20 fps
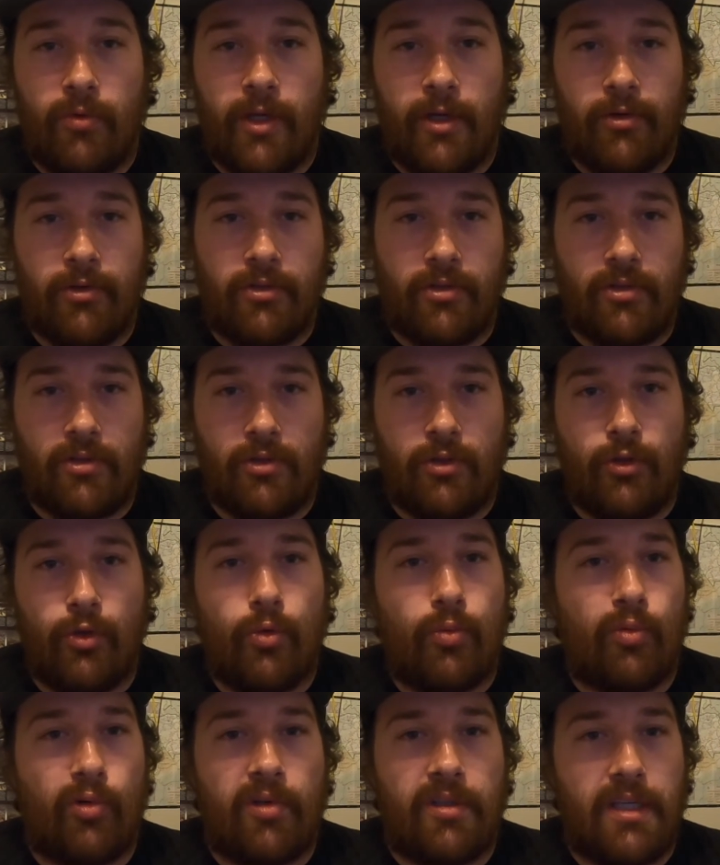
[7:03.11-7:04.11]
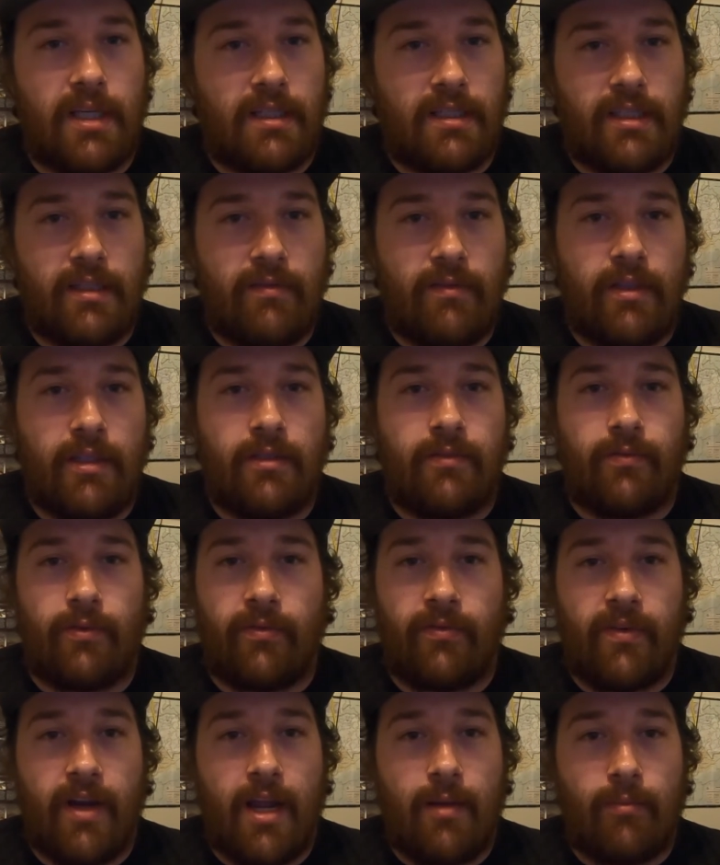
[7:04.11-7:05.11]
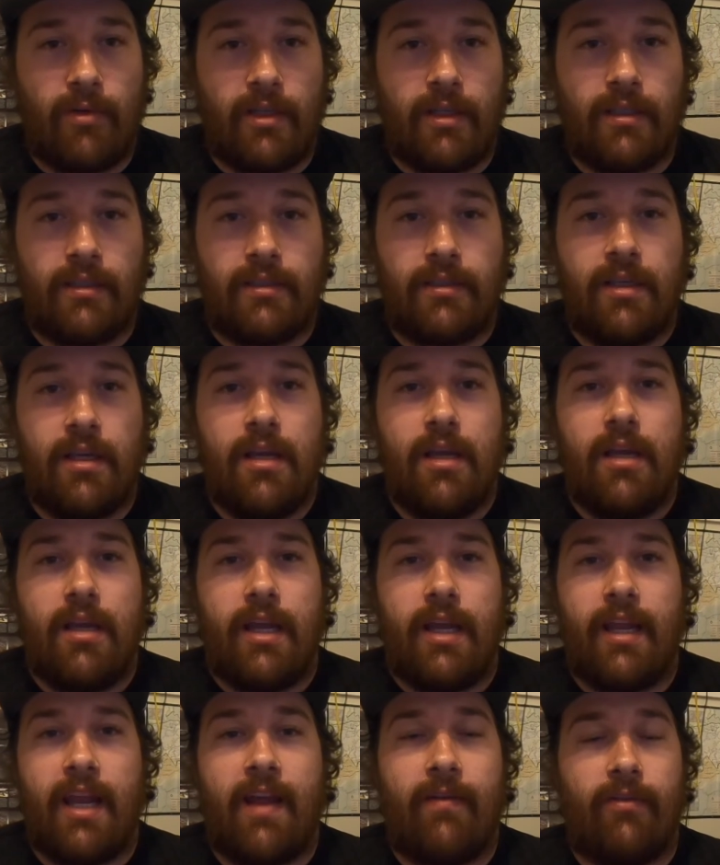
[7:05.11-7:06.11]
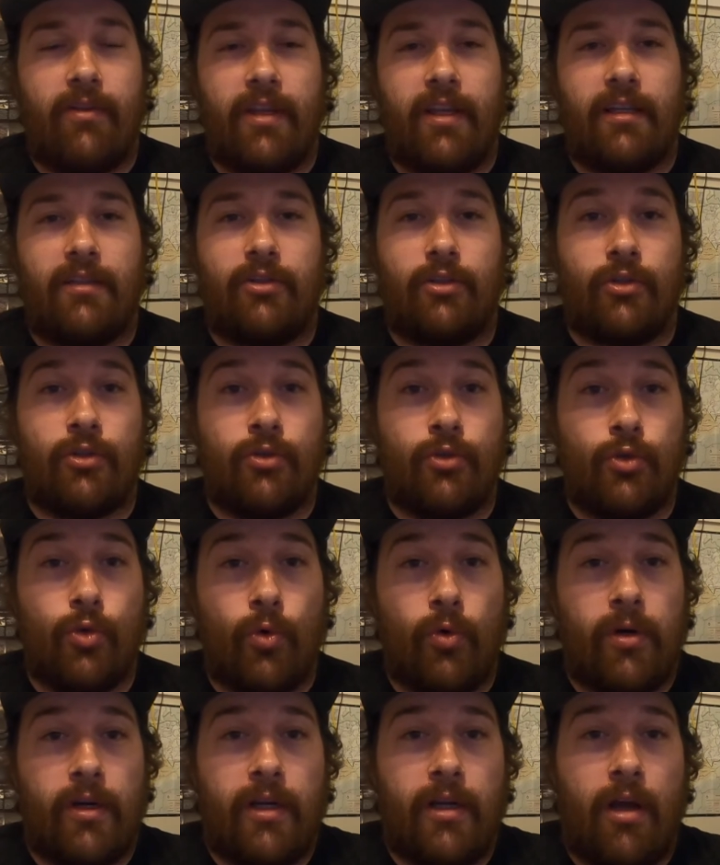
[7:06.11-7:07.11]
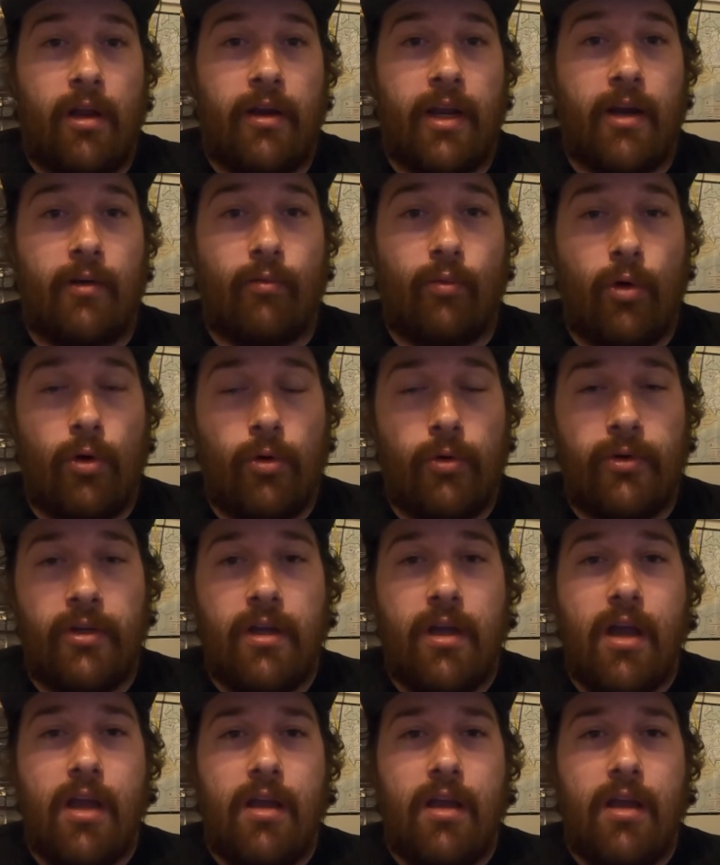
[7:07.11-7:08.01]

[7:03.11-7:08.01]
There's just numerous activities for families and everything to enjoy on that road.